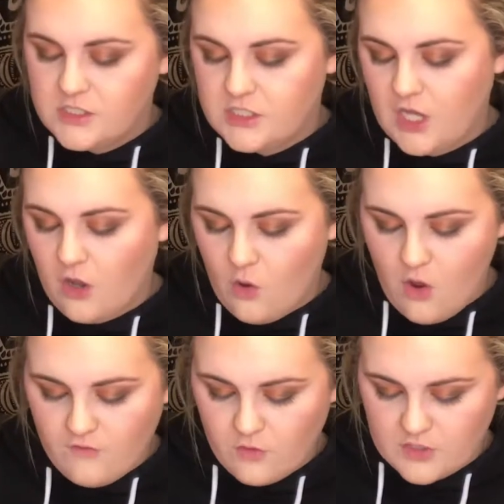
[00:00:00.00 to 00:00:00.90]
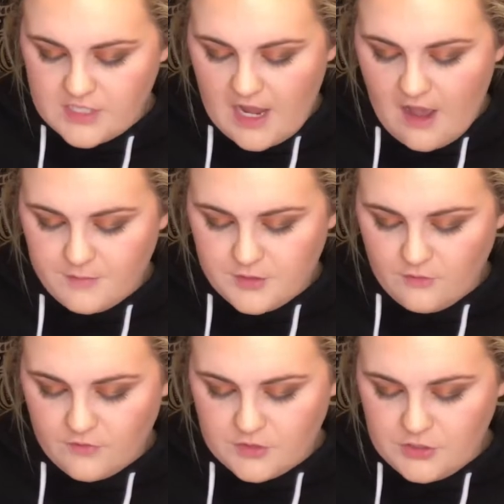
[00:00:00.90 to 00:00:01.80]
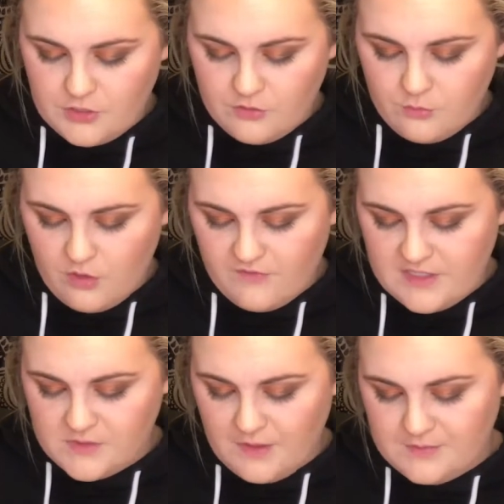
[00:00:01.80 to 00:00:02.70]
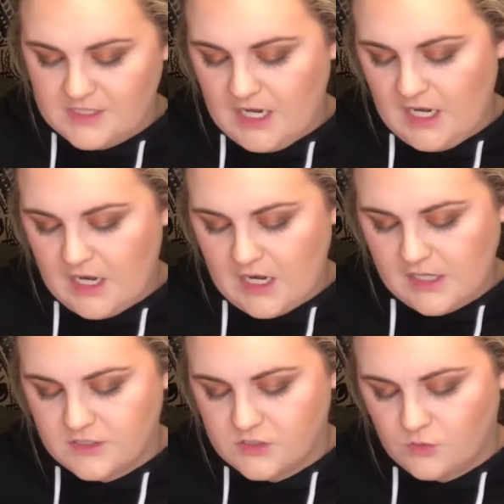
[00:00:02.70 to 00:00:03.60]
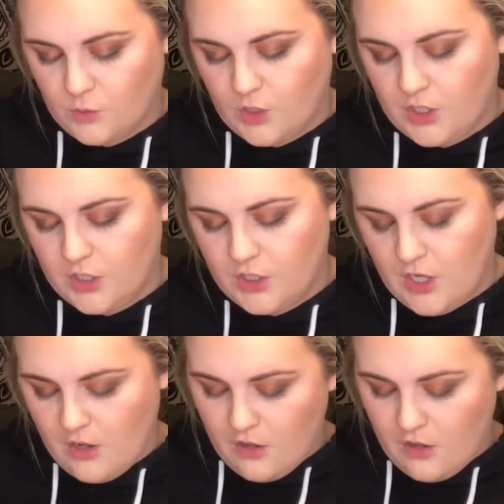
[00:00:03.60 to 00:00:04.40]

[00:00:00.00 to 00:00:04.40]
So, of course, I hopped over to Morphe's website and I scored